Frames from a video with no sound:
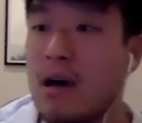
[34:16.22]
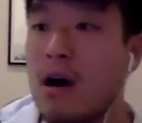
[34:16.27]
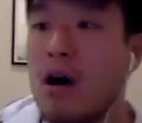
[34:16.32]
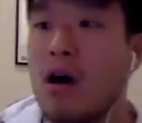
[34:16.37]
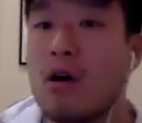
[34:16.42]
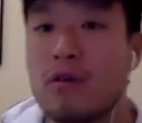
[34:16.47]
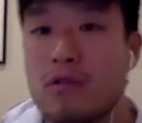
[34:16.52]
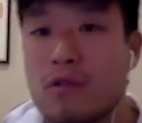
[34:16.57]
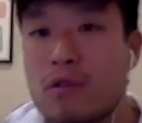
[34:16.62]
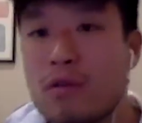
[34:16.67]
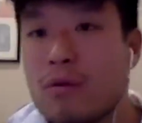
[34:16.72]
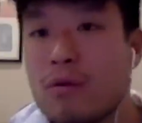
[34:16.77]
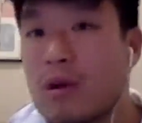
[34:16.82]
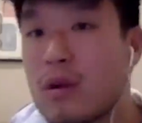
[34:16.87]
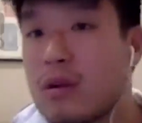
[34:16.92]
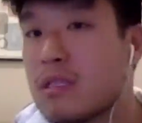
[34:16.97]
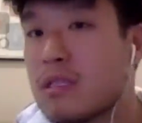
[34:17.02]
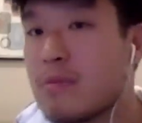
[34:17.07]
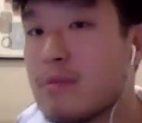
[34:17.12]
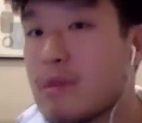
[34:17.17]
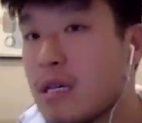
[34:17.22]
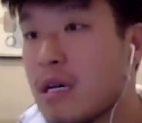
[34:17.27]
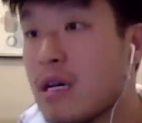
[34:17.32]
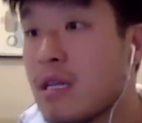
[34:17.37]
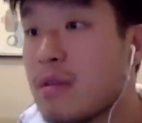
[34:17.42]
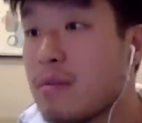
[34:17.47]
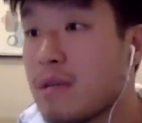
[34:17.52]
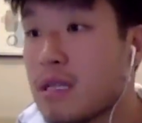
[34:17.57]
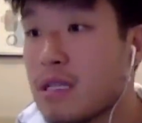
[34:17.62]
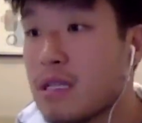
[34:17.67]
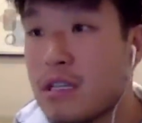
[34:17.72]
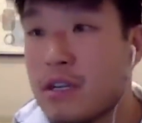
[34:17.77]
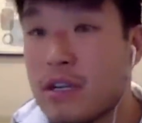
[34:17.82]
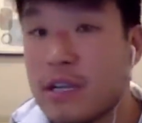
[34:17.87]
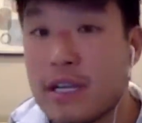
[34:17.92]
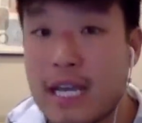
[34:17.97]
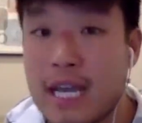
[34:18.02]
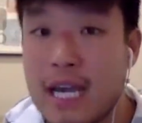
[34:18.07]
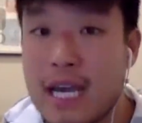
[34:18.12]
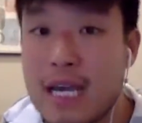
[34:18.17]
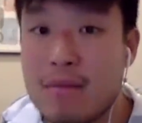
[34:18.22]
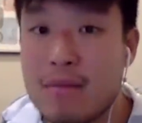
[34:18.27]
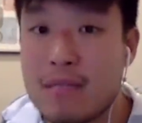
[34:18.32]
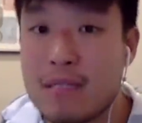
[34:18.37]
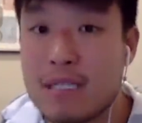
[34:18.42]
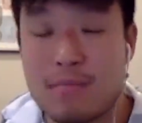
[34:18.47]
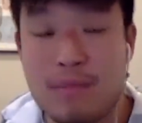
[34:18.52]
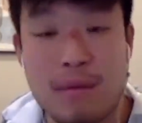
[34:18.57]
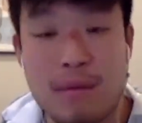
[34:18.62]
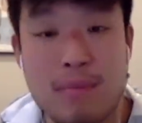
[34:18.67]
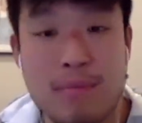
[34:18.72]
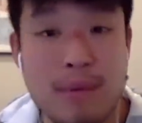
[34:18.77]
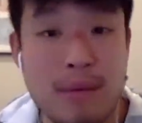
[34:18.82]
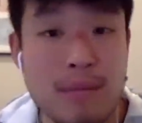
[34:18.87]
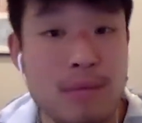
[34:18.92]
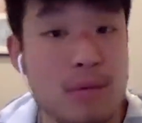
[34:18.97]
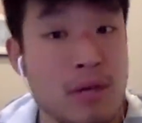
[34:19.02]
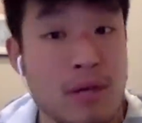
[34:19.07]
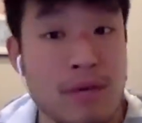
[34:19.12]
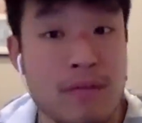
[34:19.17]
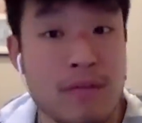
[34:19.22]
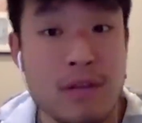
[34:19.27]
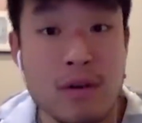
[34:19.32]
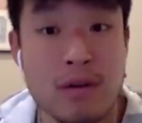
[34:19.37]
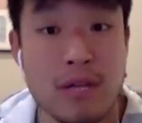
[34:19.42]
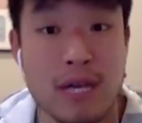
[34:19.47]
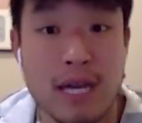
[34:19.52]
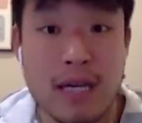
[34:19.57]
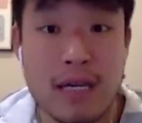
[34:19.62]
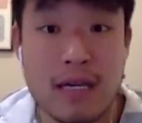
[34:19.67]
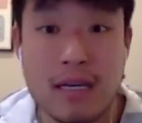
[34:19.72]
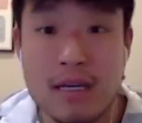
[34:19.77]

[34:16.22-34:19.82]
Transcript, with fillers: oh, cool. What are some of the other military academies? Because people people don't even know that.